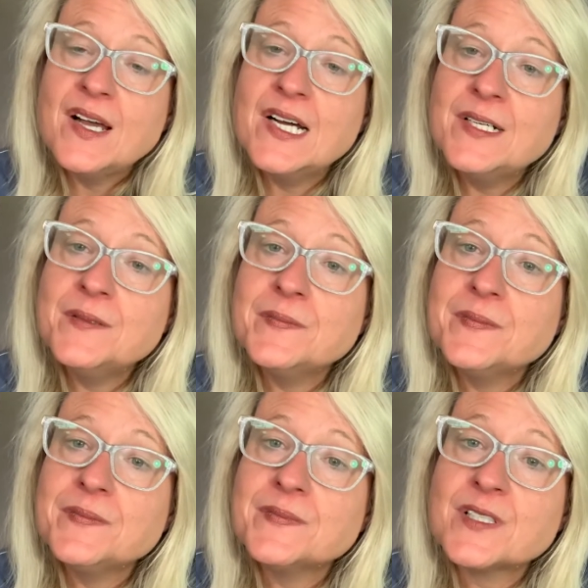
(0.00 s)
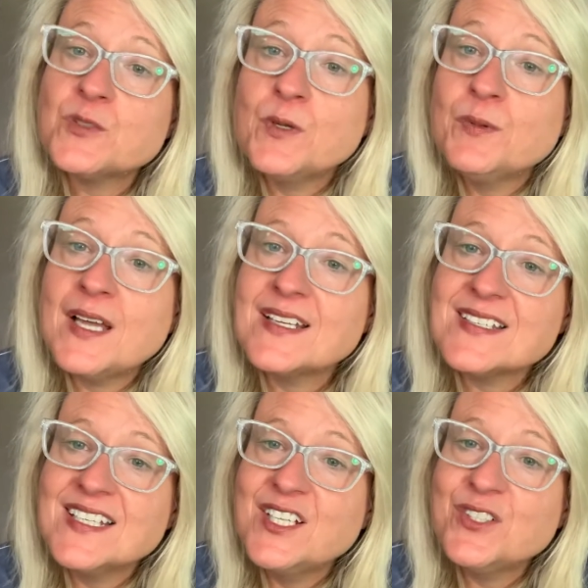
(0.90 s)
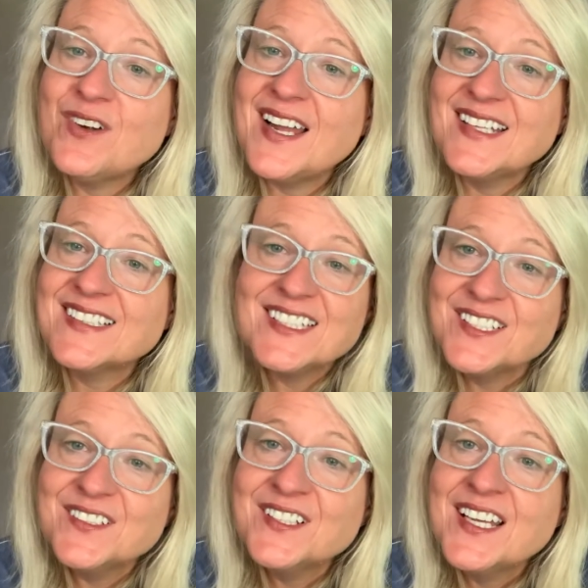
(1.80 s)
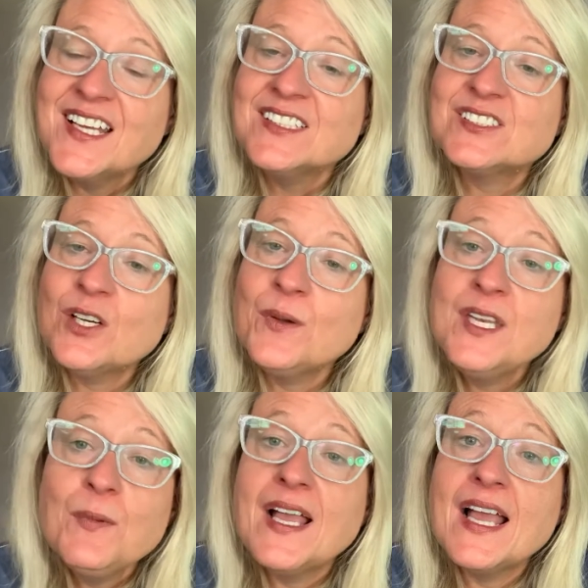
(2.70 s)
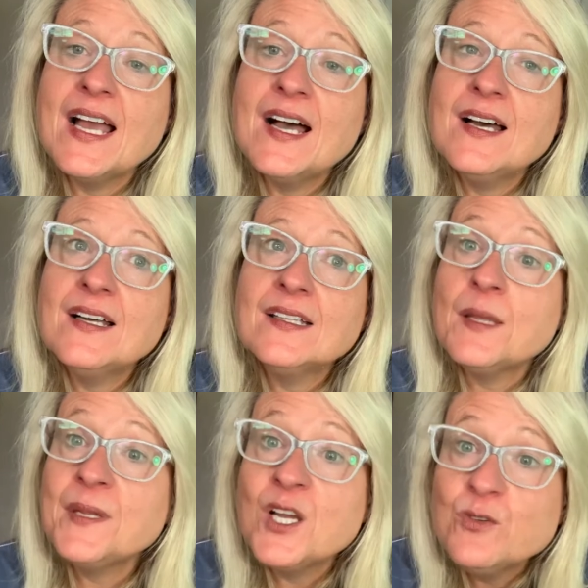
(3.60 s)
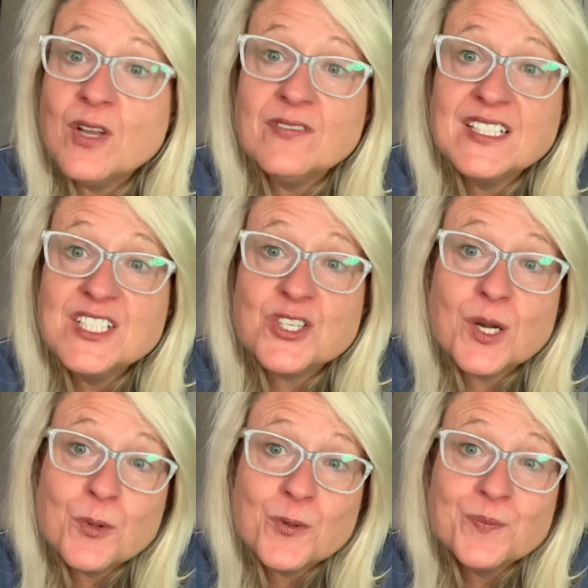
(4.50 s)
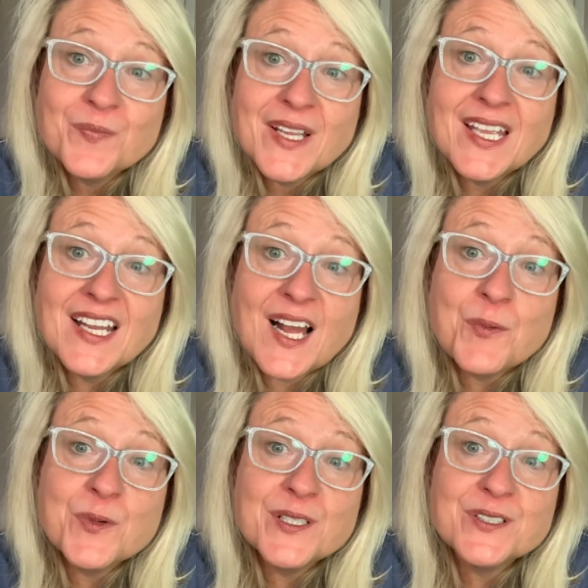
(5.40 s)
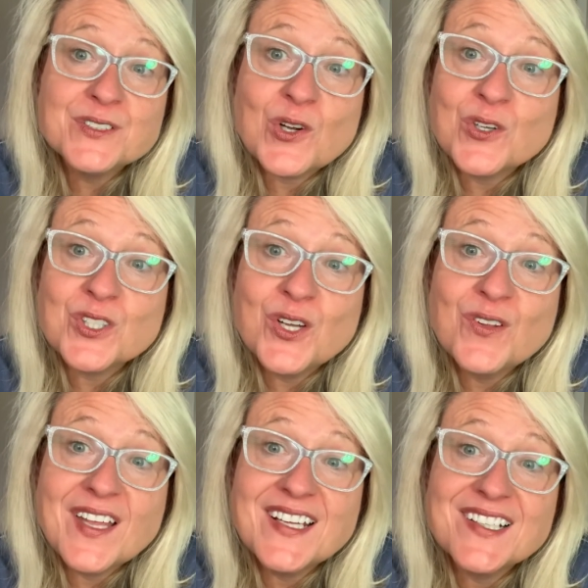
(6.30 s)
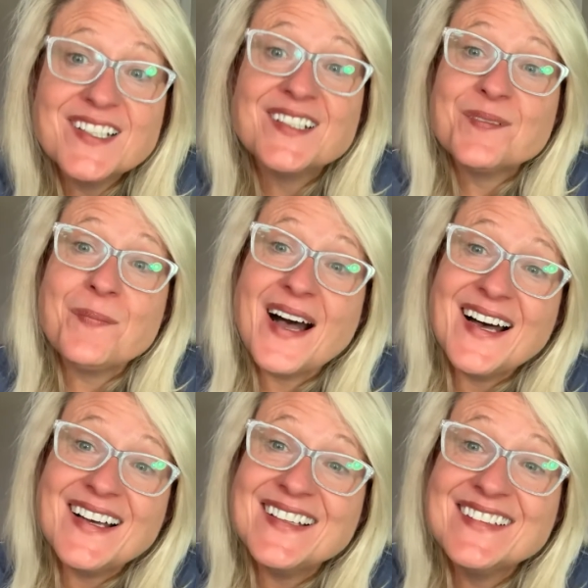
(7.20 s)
Because we would like to see your writing too. So anyway, let me know if you have any trouble, and I will talk to y'all later. Bye.